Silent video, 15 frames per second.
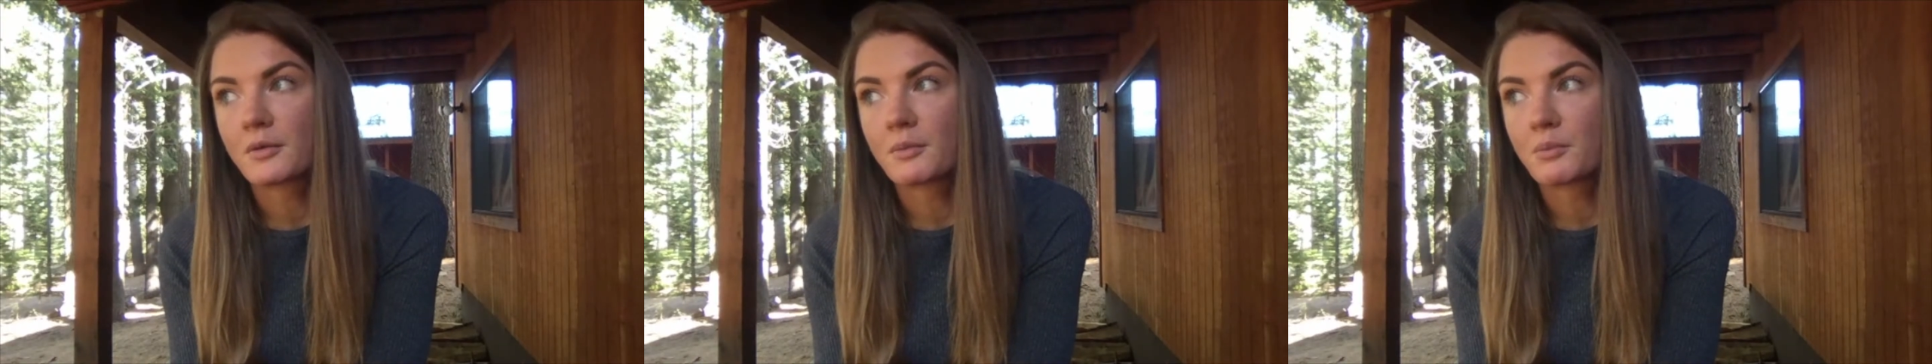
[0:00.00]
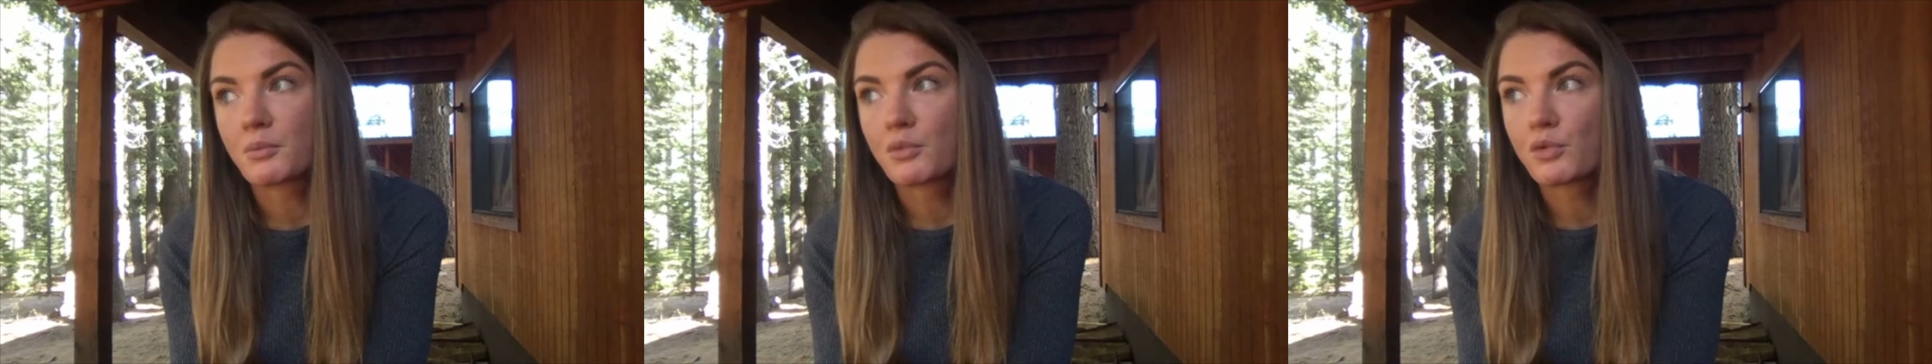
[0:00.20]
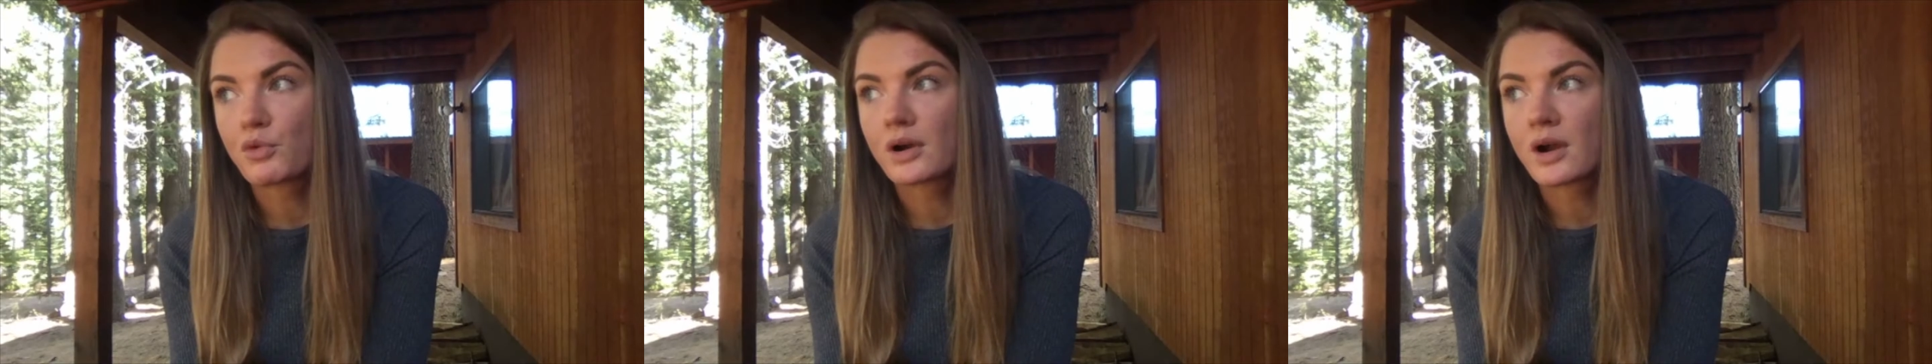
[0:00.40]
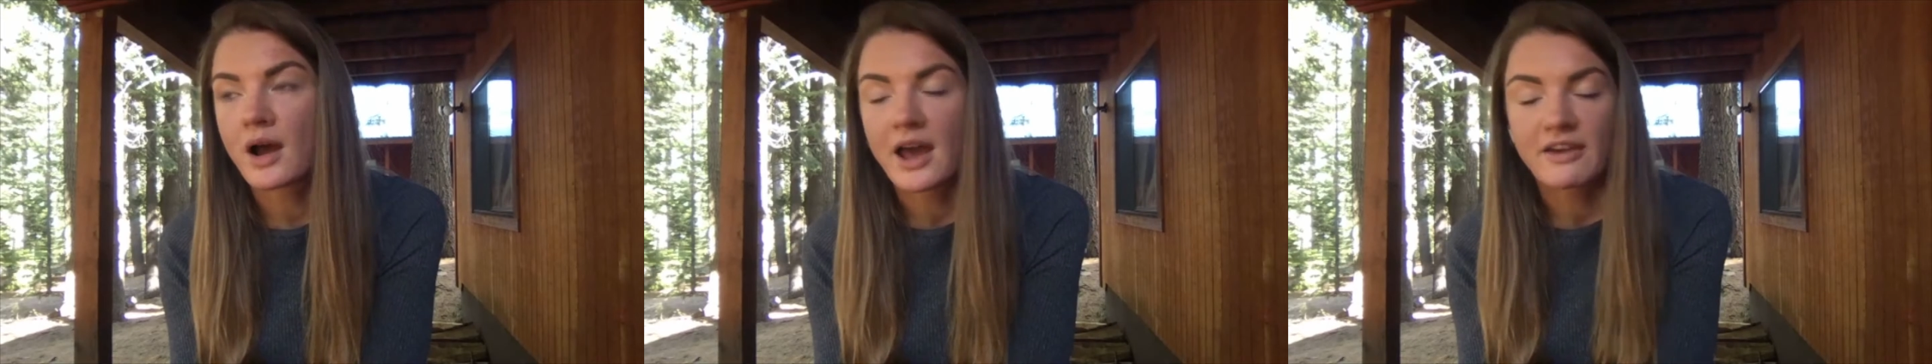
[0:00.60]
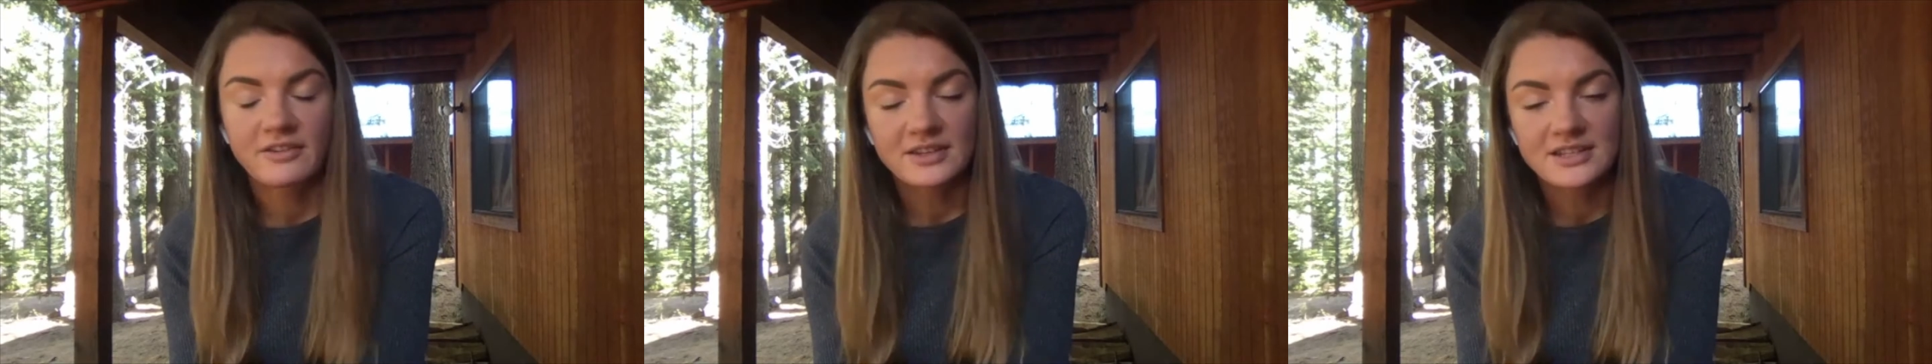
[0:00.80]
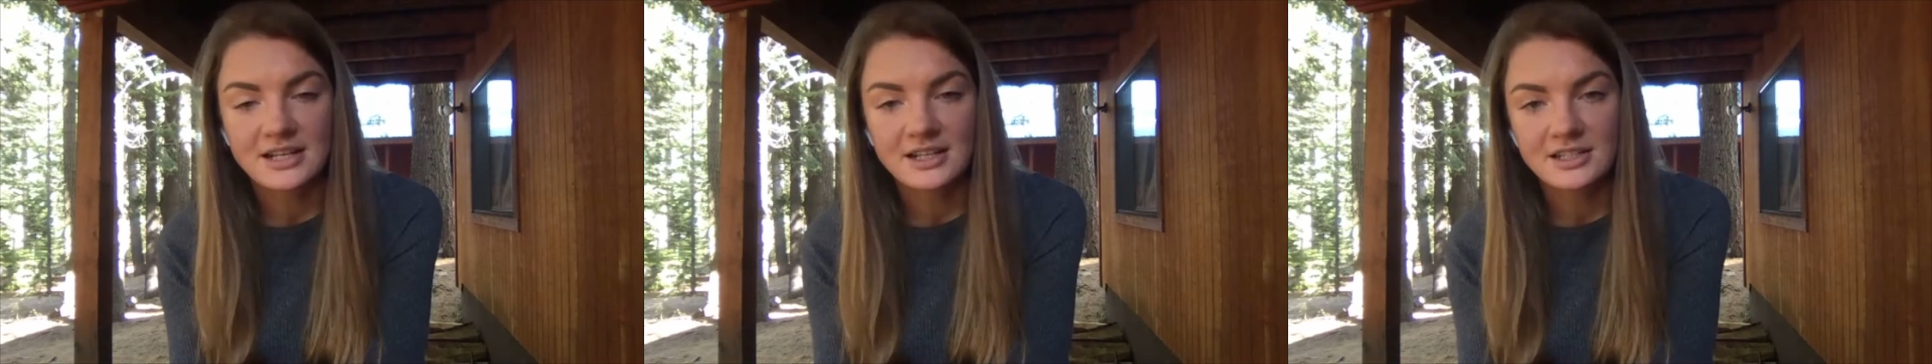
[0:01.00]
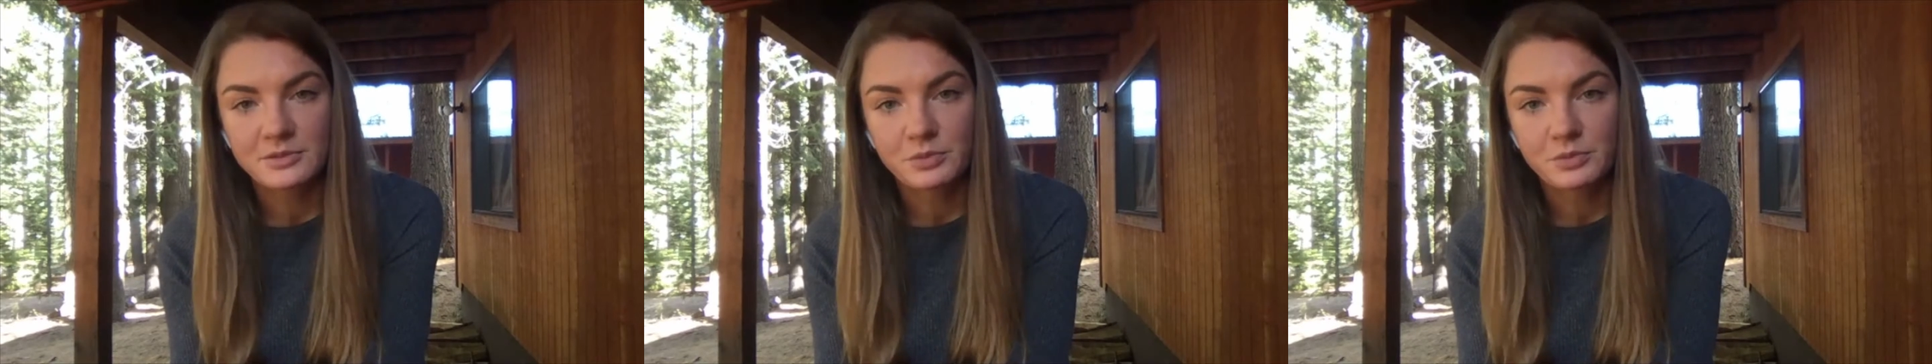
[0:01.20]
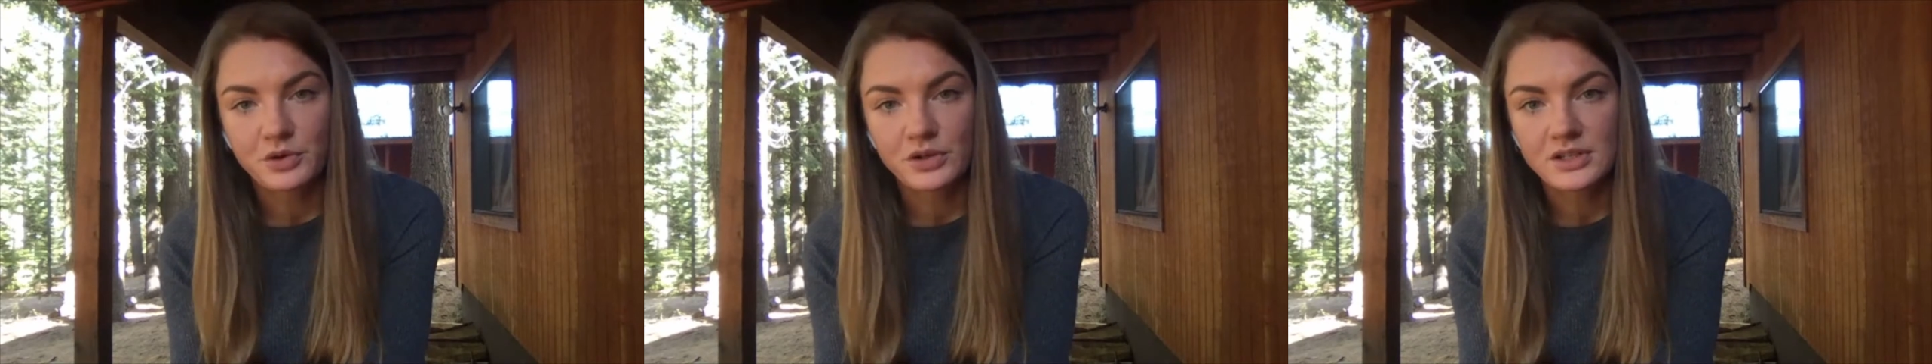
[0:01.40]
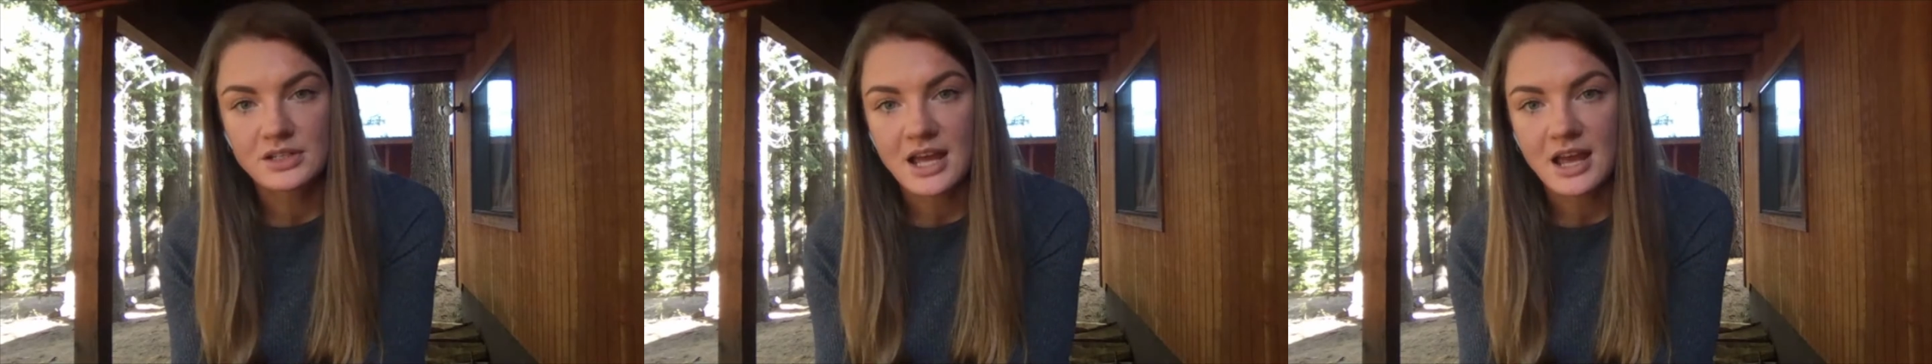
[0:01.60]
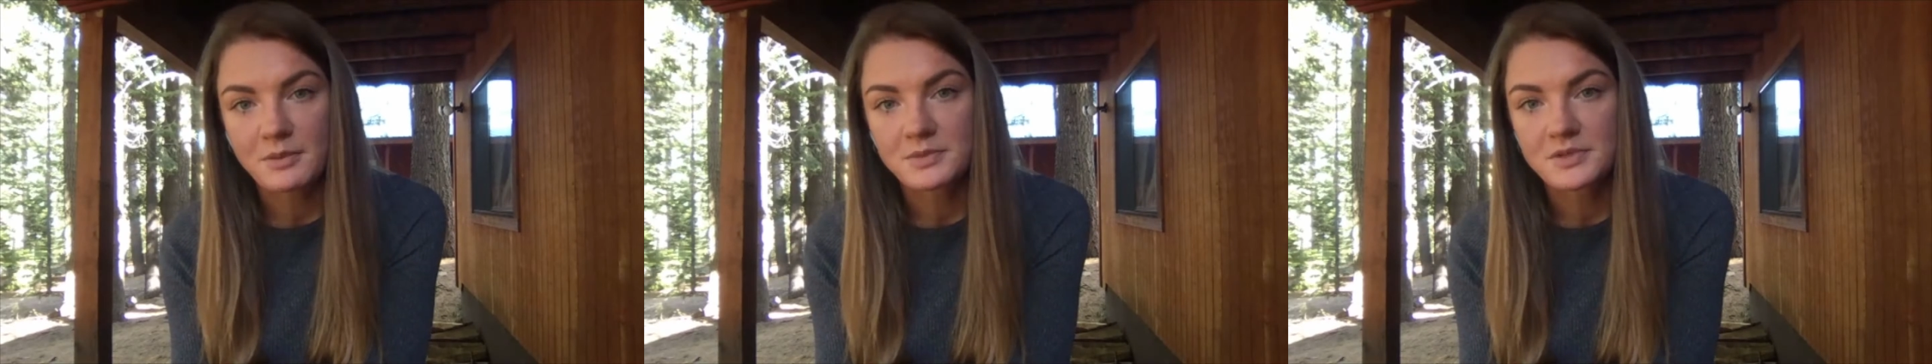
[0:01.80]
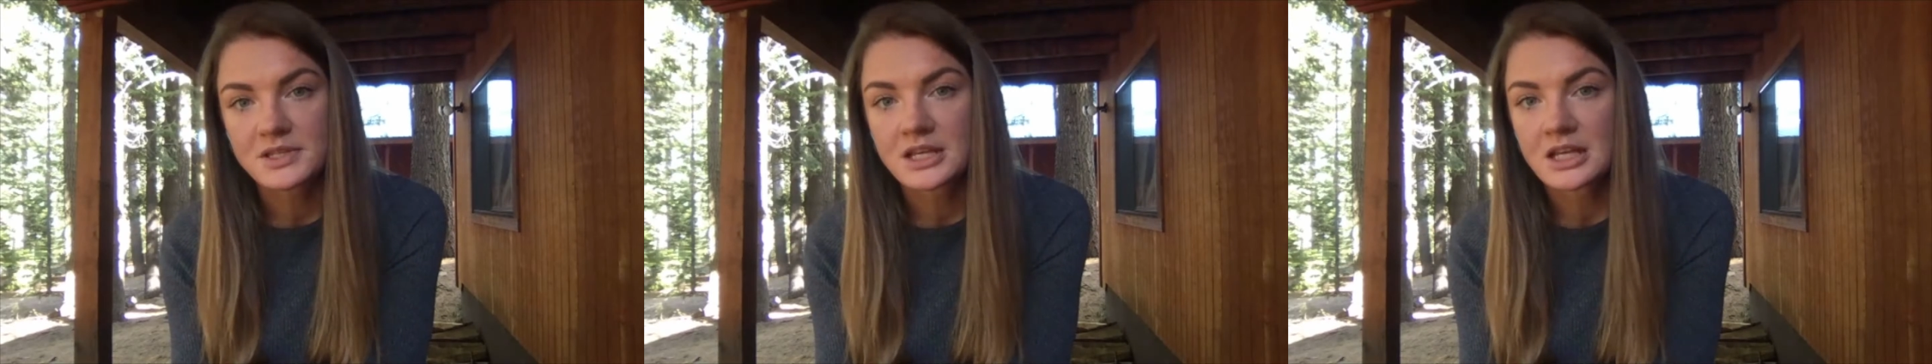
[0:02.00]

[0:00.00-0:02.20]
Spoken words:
more high fidelity prototypes.